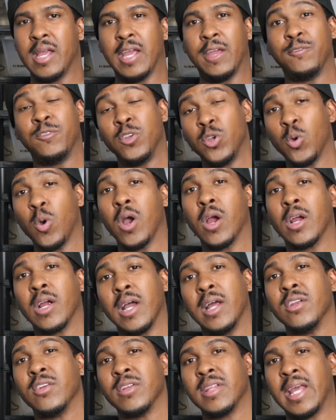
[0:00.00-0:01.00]
If you are
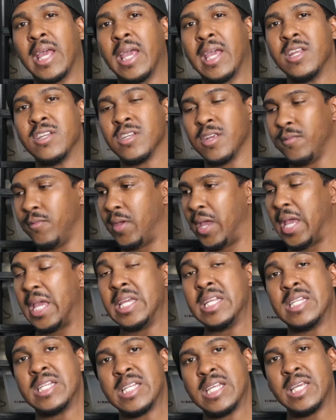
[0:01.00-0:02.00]
under the age of
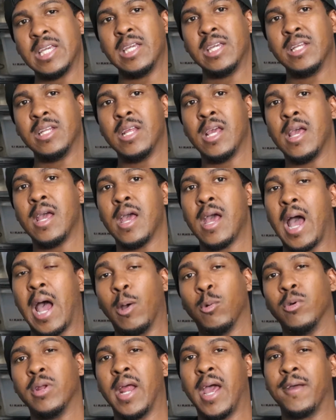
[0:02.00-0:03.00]
18,
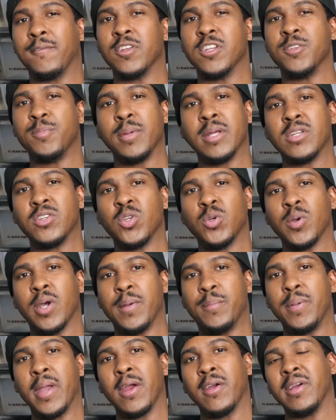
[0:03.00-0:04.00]
I would have to speak to
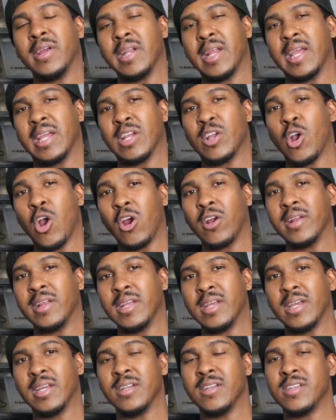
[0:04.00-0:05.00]
a parent and
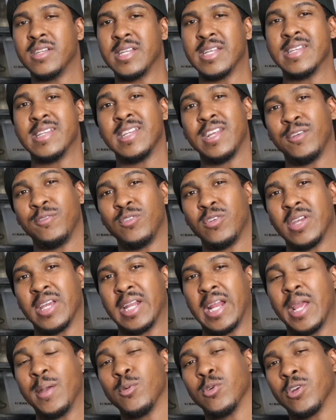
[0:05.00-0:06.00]
guardian to see if you
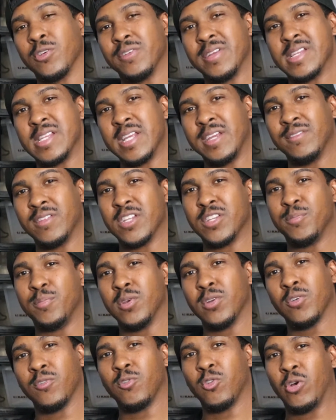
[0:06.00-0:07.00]
can able to receive this
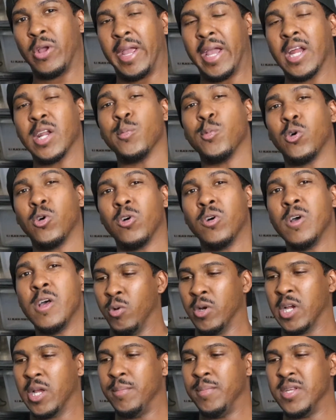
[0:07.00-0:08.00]
beautiful animal.
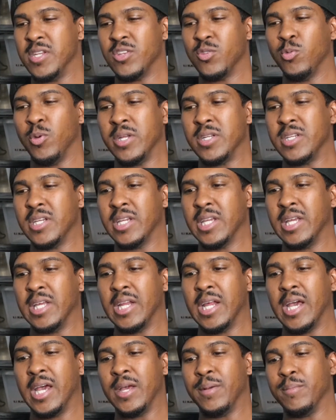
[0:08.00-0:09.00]
We're gonna be switching
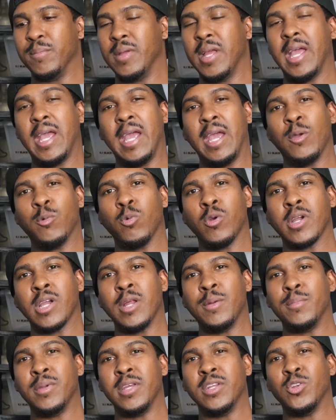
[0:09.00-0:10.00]
it up, and we're
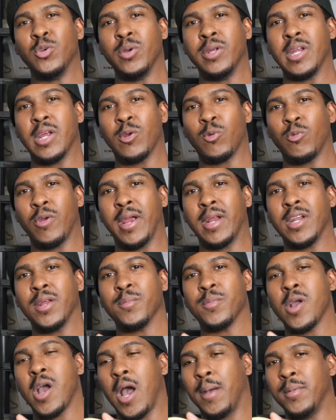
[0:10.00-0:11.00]
gonna be doing a
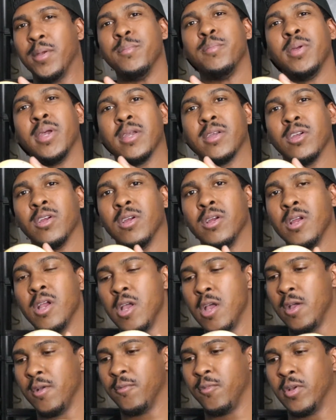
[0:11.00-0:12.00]
random comment picker
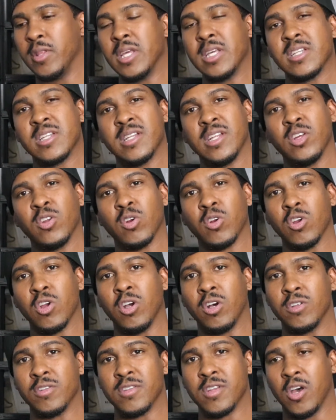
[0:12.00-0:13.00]
for this little
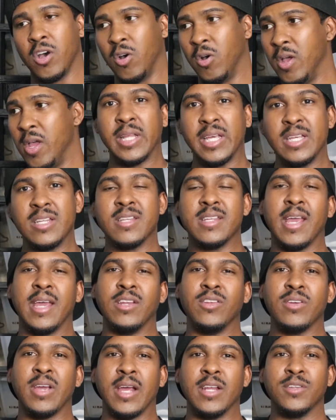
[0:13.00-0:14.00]
girl. So please,
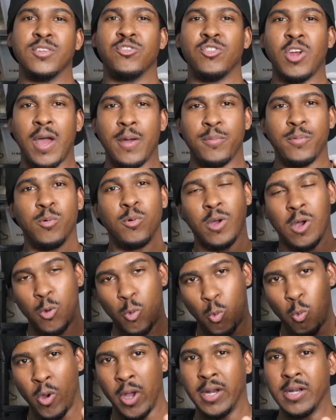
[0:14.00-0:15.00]
can you guys drop
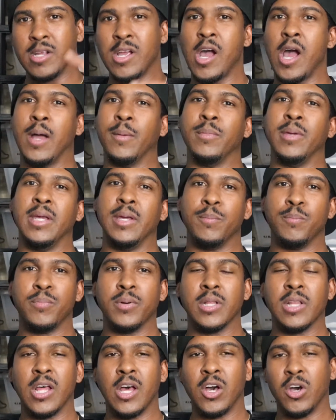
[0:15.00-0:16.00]
one comment
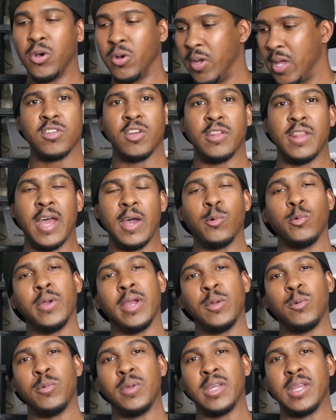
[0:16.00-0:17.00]
below so that
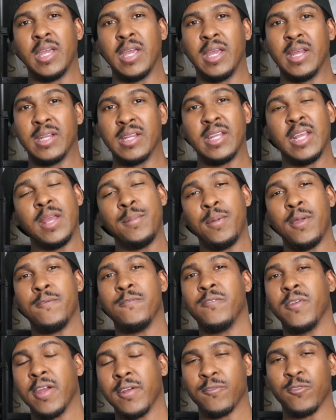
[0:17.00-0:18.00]
way we can keep it
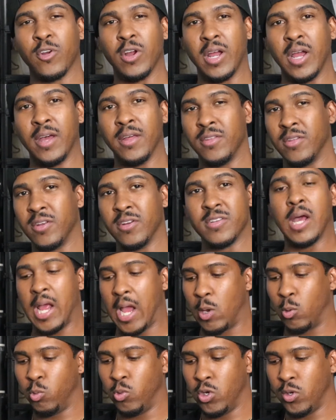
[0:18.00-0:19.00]
fair for others.
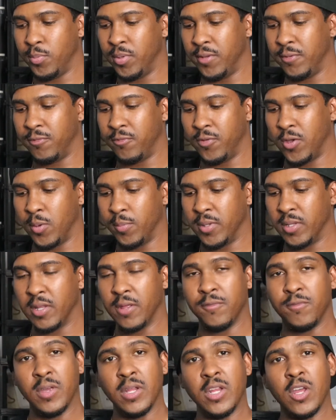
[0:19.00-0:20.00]
I will be filming
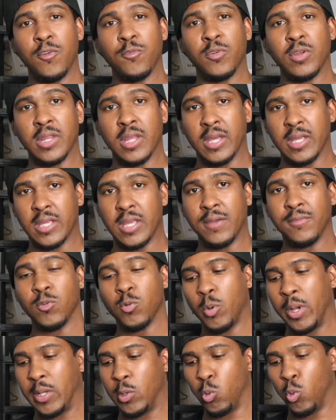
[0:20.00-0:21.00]
the video for the
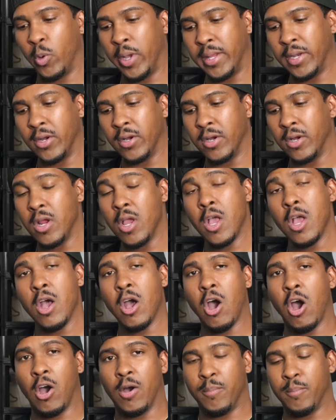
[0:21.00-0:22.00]
giveaway winner
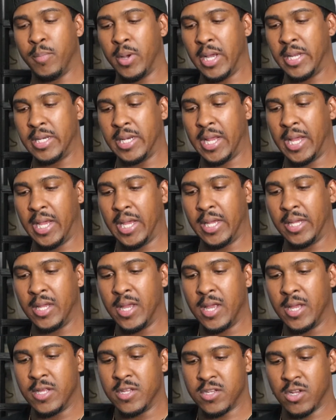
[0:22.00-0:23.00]
on Monday,
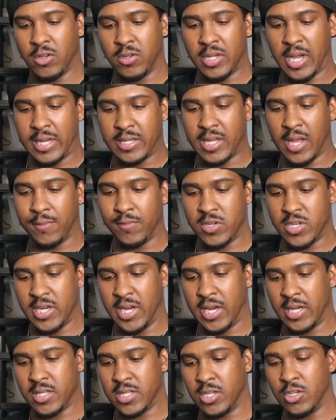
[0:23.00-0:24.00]
so you guys have a
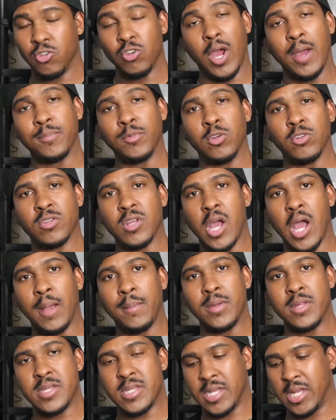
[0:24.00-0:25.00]
chance to drop those
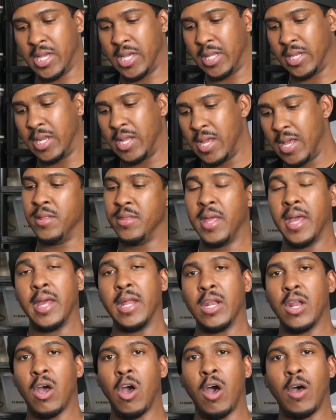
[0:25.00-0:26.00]
comments in. And
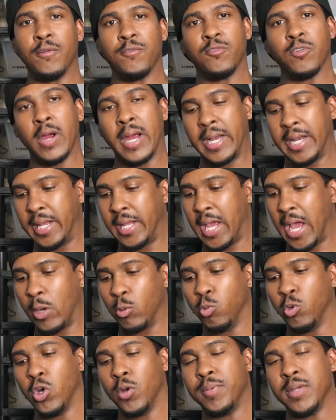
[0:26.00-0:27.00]
then on Friday, I
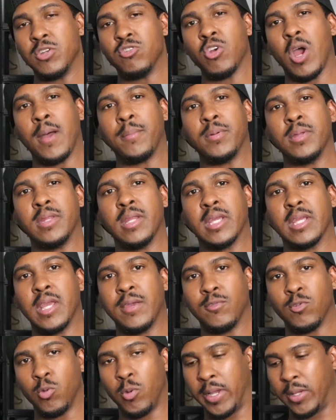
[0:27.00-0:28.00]
will be dropping the
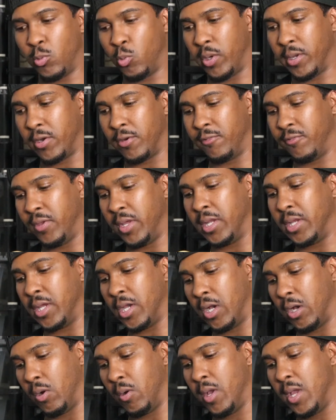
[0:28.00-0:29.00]
giveaway winner
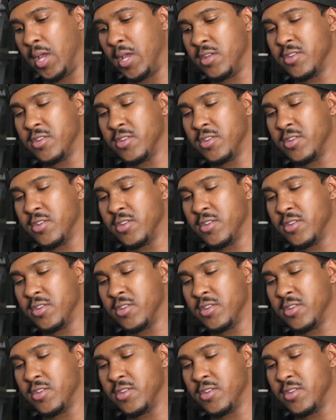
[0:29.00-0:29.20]
video.